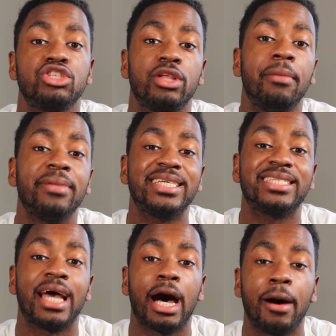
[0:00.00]
So that
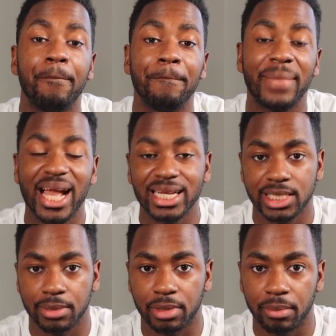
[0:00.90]
means a
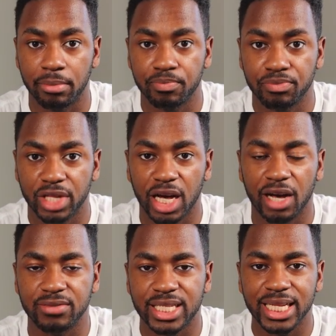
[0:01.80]
maximum
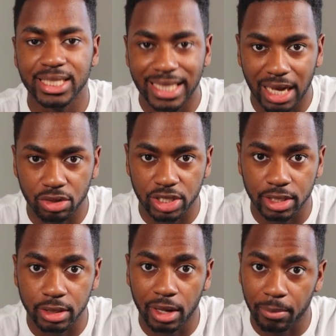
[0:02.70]
of
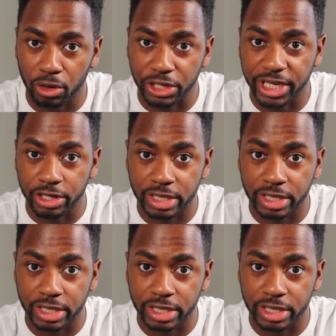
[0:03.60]
$10,000 per year.